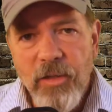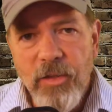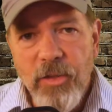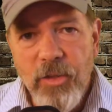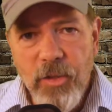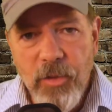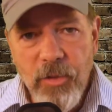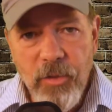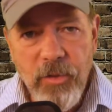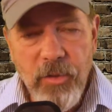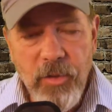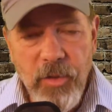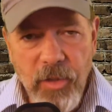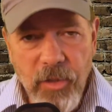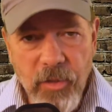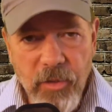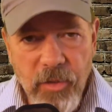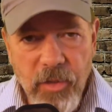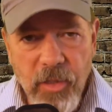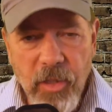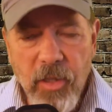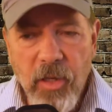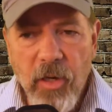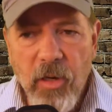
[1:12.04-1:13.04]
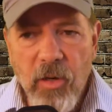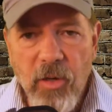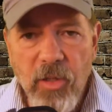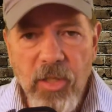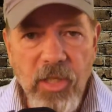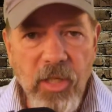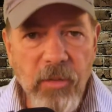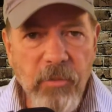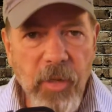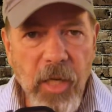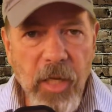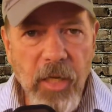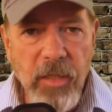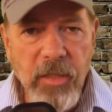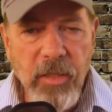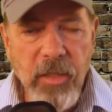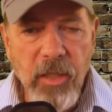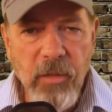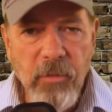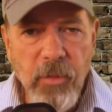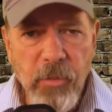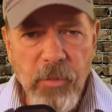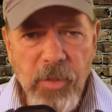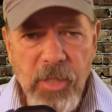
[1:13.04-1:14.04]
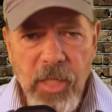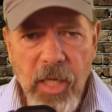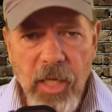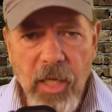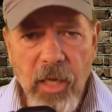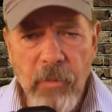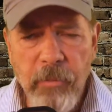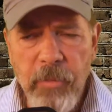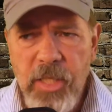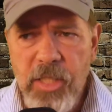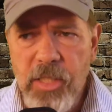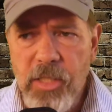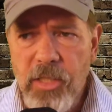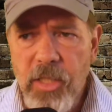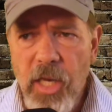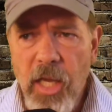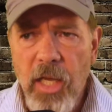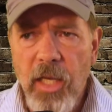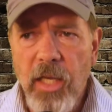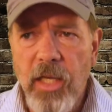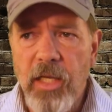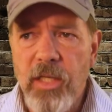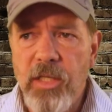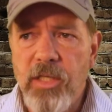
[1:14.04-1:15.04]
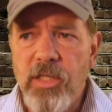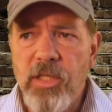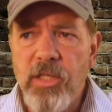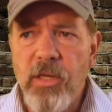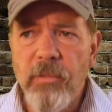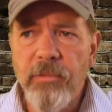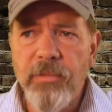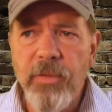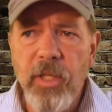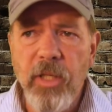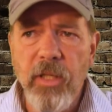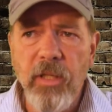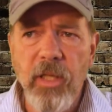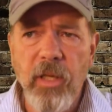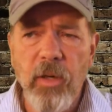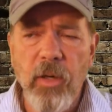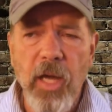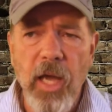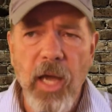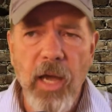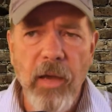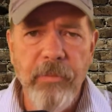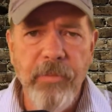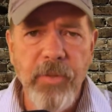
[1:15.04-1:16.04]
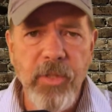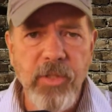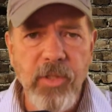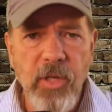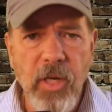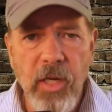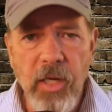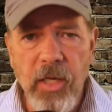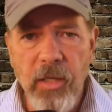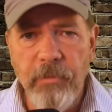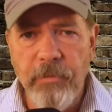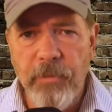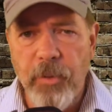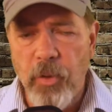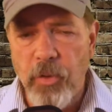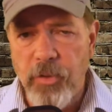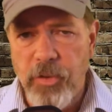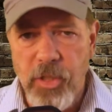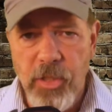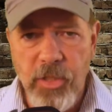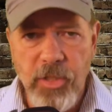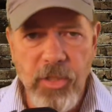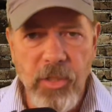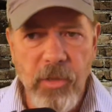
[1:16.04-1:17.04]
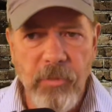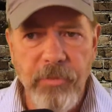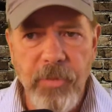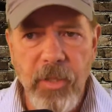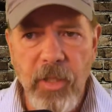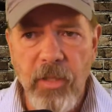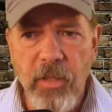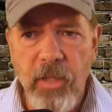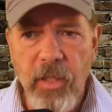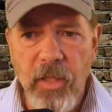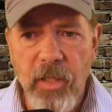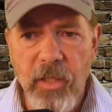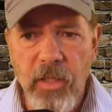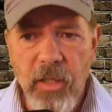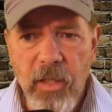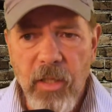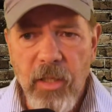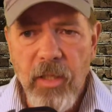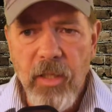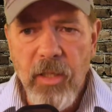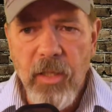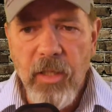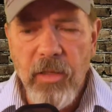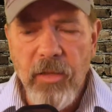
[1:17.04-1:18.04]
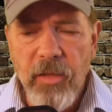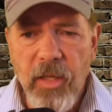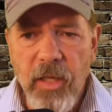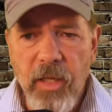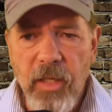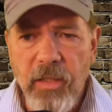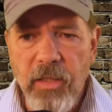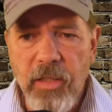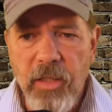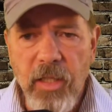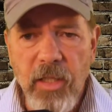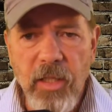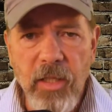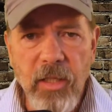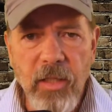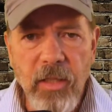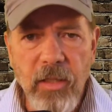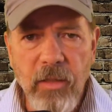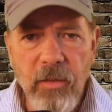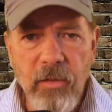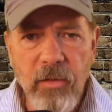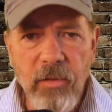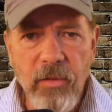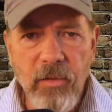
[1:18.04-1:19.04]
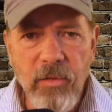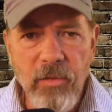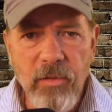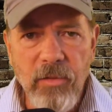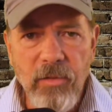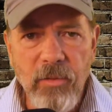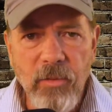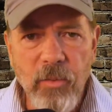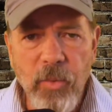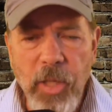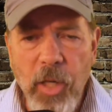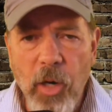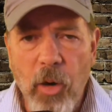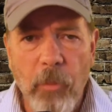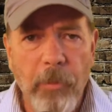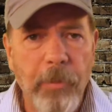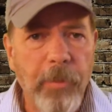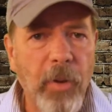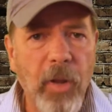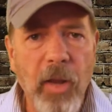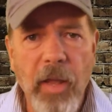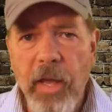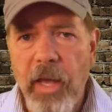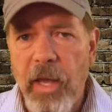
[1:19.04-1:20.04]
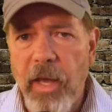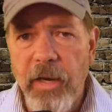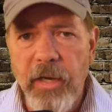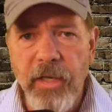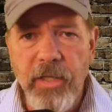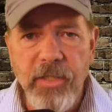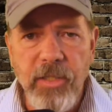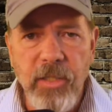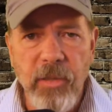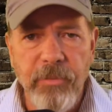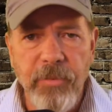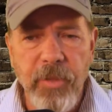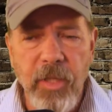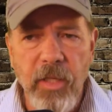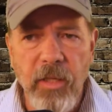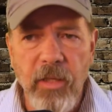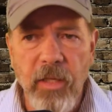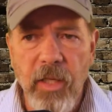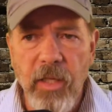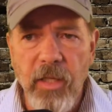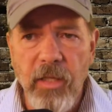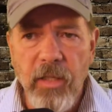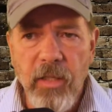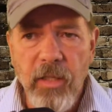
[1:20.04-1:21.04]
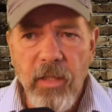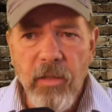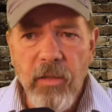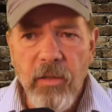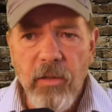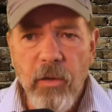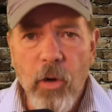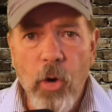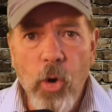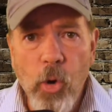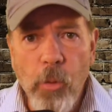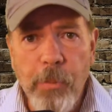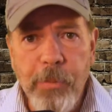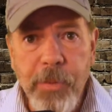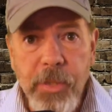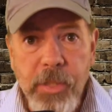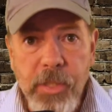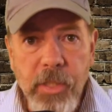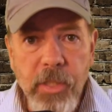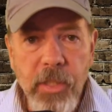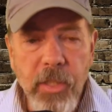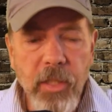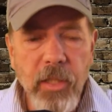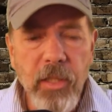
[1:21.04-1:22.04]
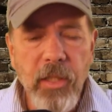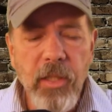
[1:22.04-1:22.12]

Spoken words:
2 years ago, she made a terrible mistake. A mistake is something that happens on impulse. It's something that we don't plan. It's something that, oops.